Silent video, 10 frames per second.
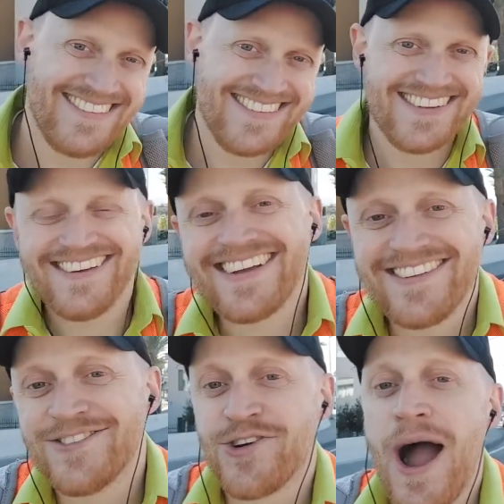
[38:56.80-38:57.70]
So, because
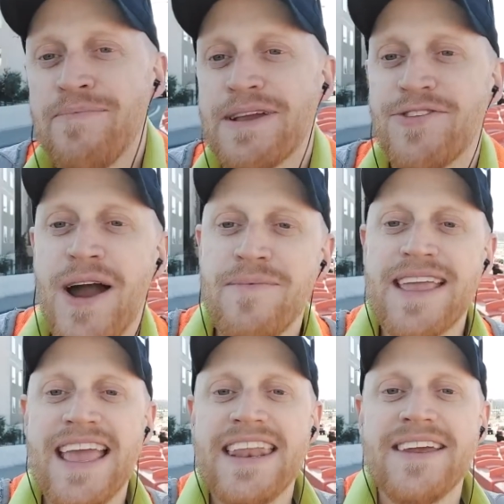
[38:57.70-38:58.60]
they're dropping
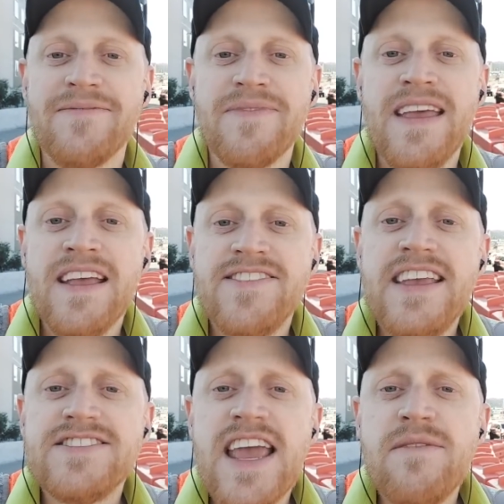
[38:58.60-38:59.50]
Tropicana.
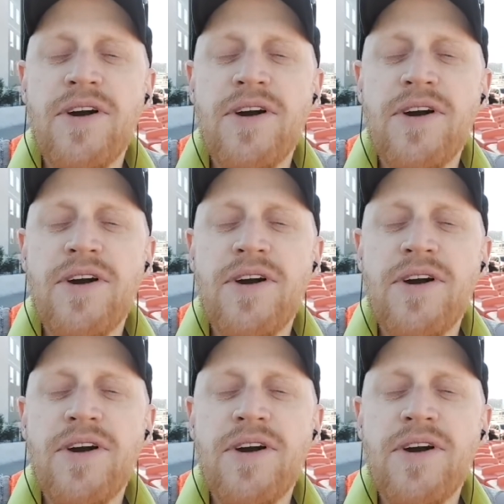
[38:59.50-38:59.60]
CJ